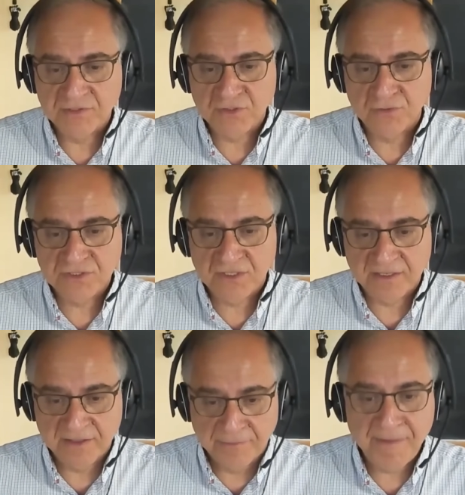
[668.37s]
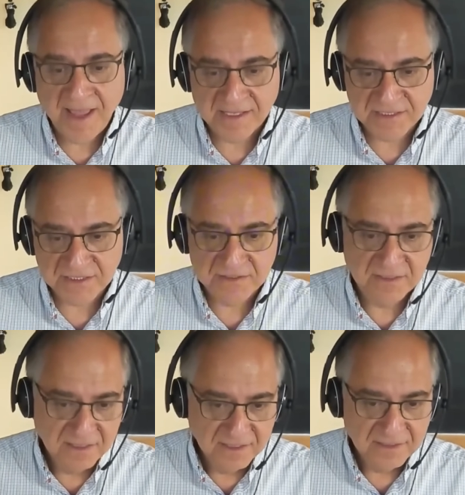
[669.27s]
which goes like their mass
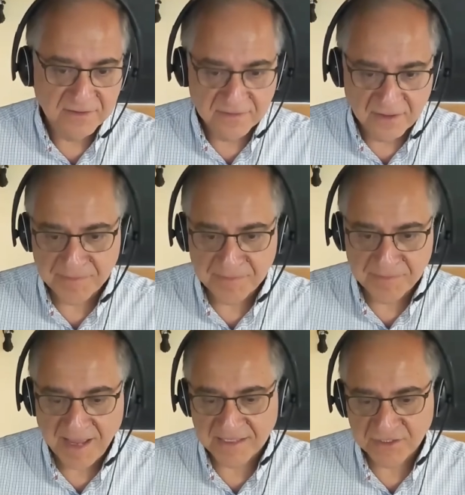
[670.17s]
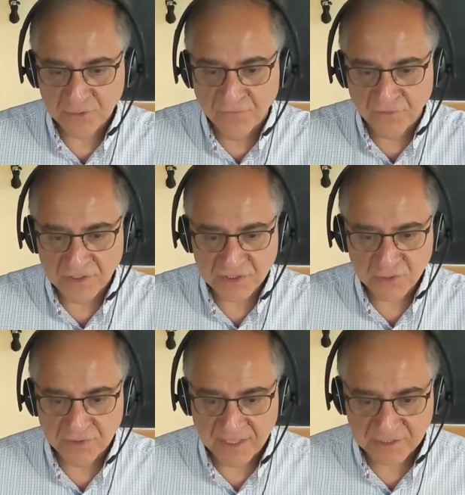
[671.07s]
times mass over R squared.